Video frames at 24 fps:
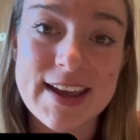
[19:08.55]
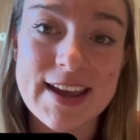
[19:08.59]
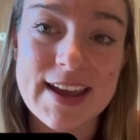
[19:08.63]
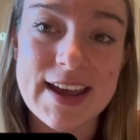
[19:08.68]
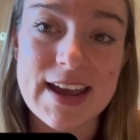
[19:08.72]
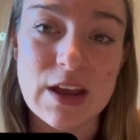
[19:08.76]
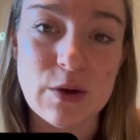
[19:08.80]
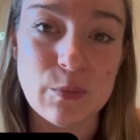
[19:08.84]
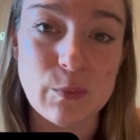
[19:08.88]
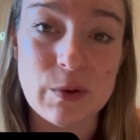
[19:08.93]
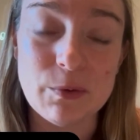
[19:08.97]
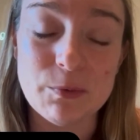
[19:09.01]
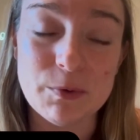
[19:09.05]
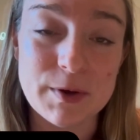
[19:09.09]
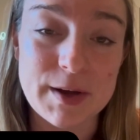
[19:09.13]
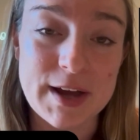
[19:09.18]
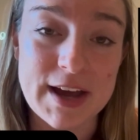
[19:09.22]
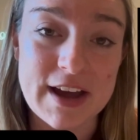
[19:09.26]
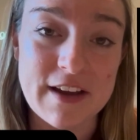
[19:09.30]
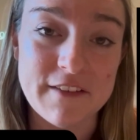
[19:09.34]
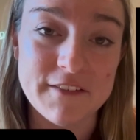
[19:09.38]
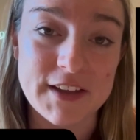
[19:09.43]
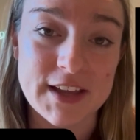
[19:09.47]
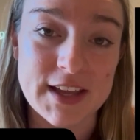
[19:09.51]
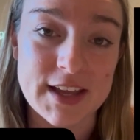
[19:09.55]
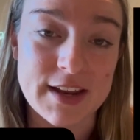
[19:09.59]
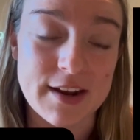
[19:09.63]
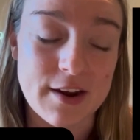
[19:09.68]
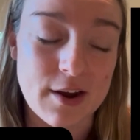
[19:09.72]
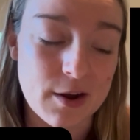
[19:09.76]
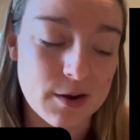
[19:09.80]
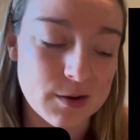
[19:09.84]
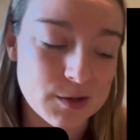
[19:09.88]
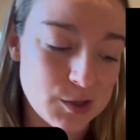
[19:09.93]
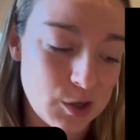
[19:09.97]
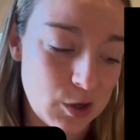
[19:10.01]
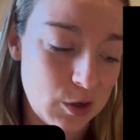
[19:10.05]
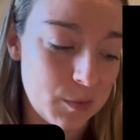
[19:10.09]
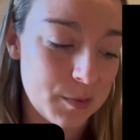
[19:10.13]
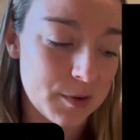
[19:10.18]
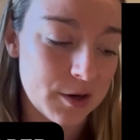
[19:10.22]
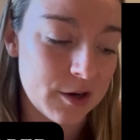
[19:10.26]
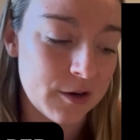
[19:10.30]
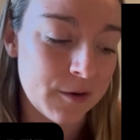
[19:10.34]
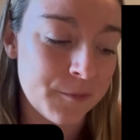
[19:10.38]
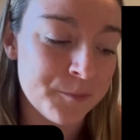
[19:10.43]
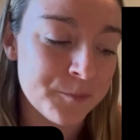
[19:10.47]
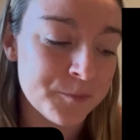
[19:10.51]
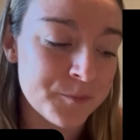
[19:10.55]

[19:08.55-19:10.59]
And we will have an October